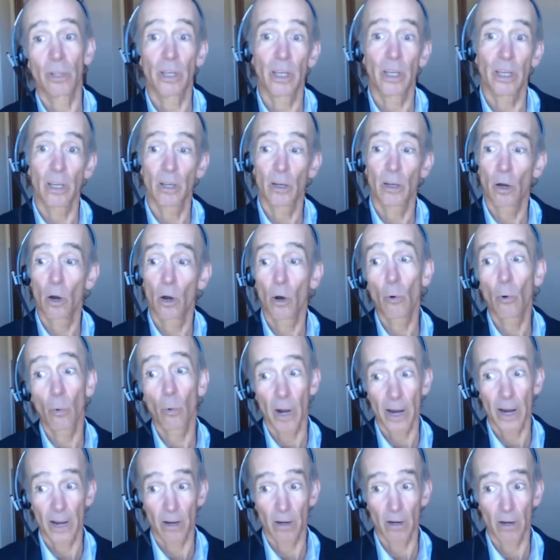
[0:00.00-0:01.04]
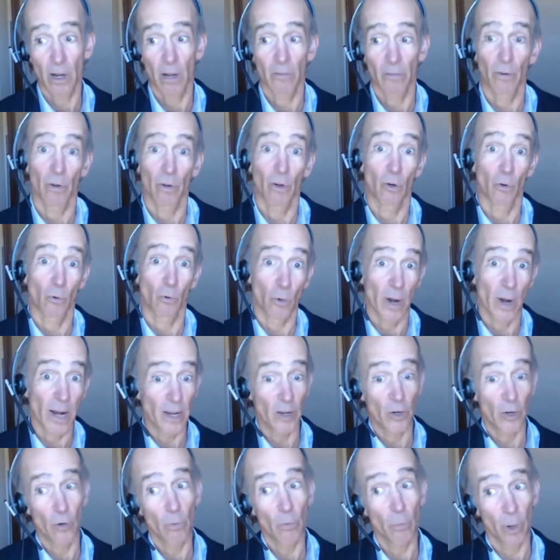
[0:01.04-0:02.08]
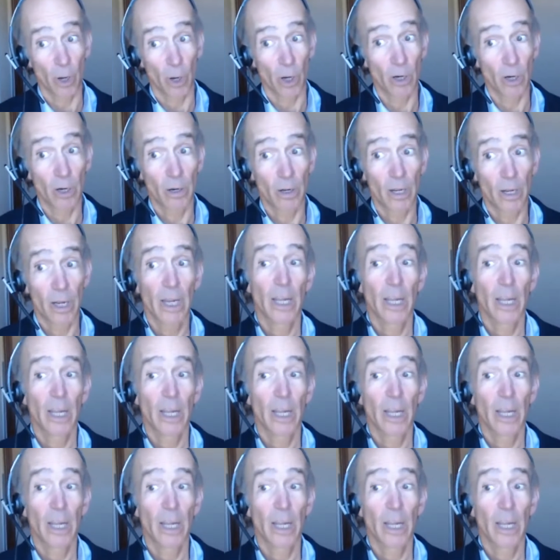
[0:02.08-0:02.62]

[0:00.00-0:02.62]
the co-writer of a great new book,